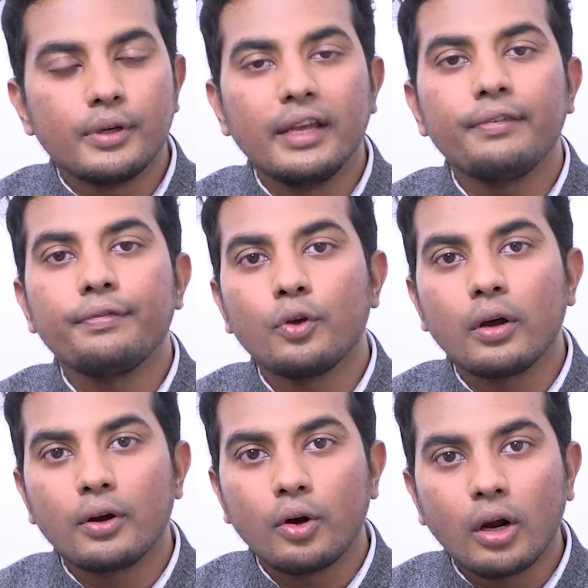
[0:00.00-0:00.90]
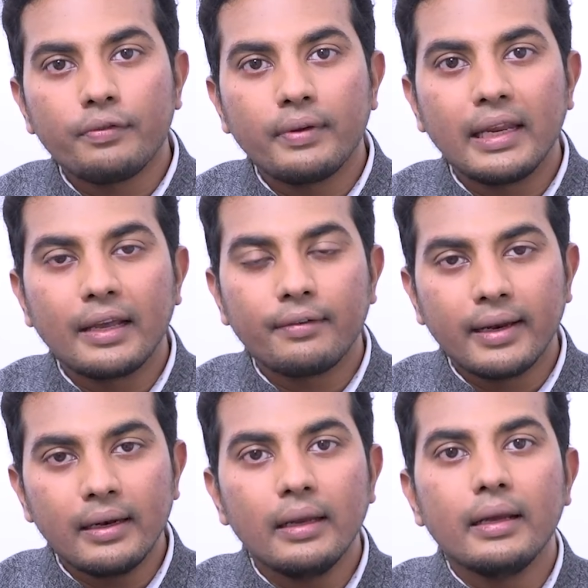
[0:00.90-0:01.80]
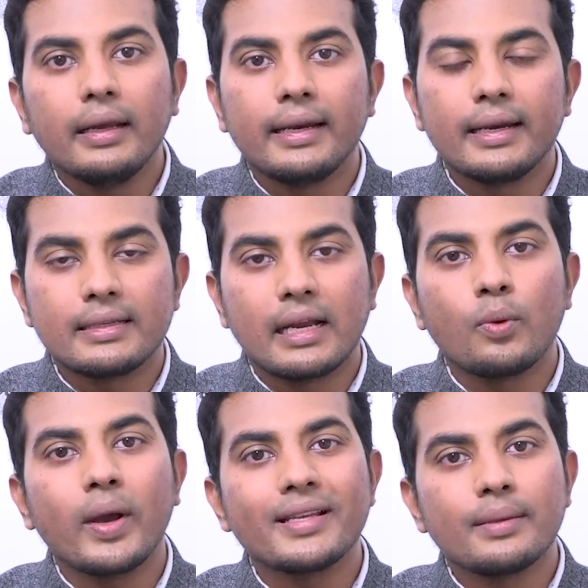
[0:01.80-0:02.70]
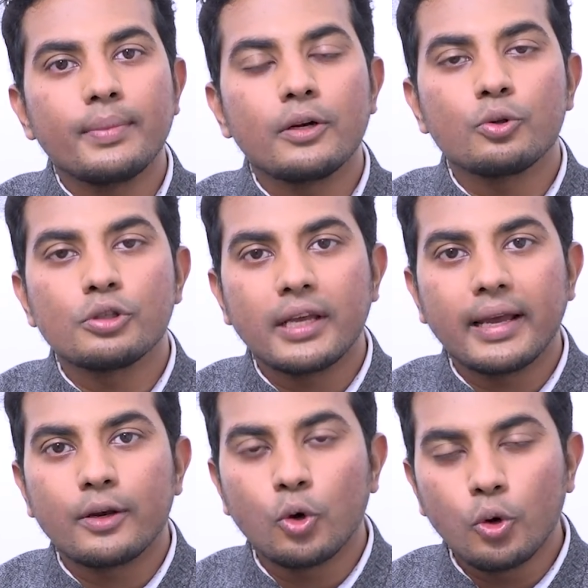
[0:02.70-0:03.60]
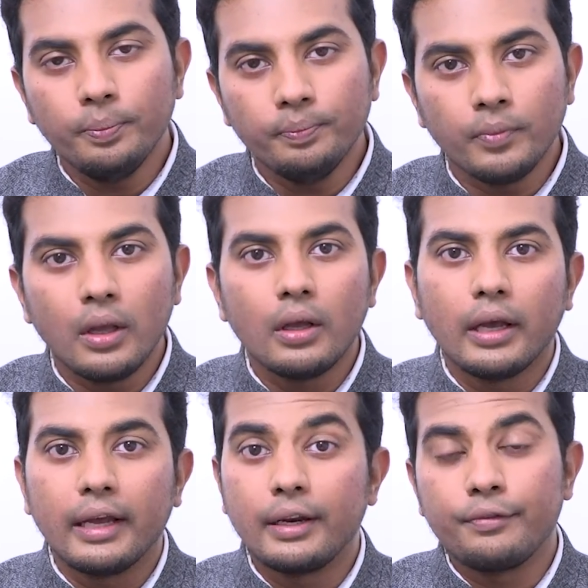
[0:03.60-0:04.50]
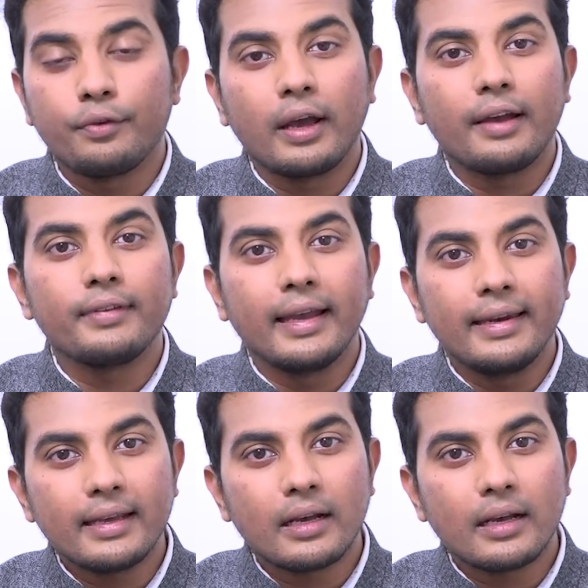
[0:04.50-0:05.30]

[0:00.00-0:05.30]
If you are not feeling well, it is advisable to stay at home. And if you have any